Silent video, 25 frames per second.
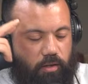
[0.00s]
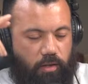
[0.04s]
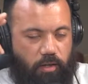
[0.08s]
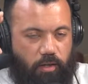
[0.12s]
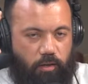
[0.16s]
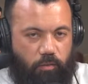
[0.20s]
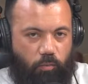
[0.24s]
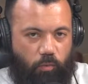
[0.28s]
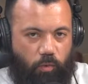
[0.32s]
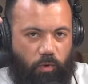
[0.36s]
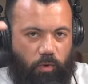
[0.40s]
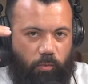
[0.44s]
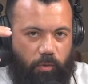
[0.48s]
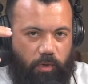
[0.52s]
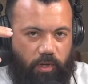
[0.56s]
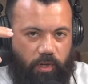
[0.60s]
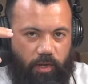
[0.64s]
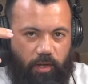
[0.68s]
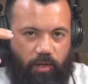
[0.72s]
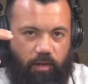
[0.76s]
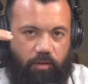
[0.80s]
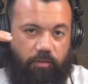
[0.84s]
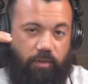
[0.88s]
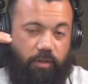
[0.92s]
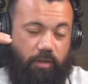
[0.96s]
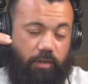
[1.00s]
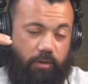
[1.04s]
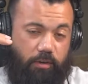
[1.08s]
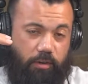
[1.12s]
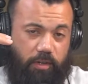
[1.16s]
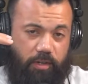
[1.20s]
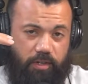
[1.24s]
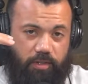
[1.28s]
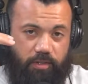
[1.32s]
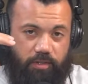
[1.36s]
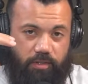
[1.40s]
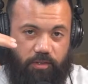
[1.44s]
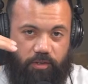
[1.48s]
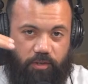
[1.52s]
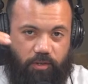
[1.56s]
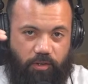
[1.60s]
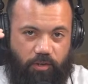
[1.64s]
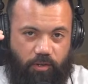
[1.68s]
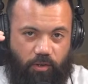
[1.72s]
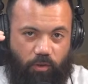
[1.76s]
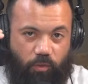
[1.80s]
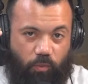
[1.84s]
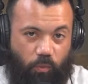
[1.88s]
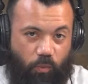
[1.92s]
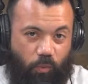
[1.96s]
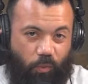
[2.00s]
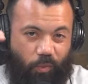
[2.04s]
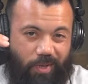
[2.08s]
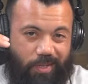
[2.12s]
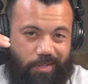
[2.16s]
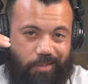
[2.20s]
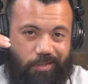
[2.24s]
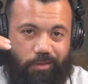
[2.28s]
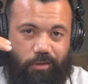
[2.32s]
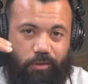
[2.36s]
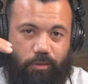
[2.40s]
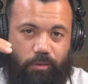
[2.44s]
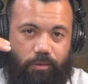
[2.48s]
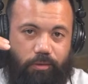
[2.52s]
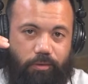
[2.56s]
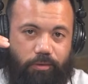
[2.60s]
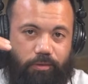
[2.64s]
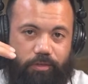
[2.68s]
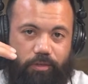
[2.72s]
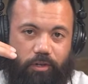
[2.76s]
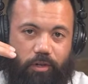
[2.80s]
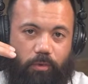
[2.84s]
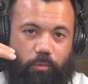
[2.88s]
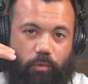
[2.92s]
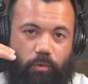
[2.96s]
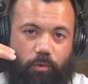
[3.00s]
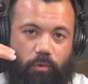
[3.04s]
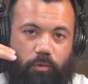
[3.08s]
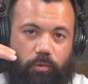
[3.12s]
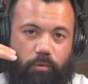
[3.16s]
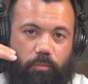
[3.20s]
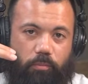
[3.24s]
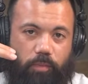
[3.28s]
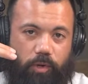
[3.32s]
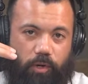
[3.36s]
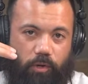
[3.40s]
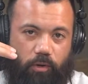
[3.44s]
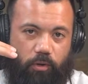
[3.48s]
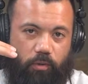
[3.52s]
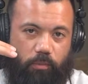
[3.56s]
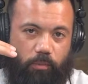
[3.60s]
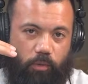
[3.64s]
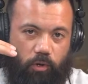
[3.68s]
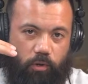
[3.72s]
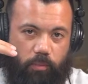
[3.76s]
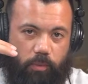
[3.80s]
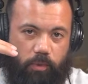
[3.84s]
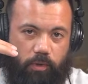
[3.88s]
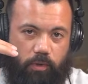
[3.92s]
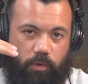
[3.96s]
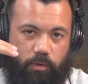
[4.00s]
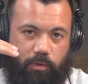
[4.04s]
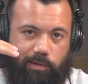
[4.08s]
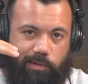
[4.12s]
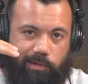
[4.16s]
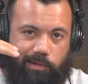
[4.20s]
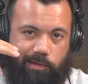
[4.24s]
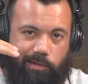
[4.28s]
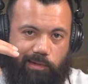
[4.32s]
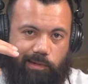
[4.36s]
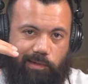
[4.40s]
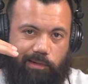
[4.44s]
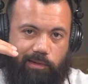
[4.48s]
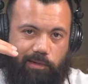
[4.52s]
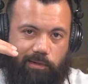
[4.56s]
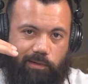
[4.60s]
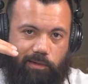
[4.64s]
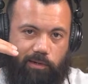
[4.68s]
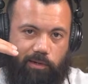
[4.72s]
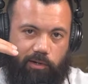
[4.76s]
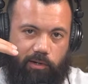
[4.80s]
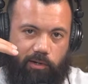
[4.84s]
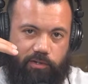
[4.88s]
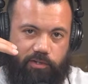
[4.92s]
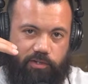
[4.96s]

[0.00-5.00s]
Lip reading: And what we have here is the original double barrel bourbon on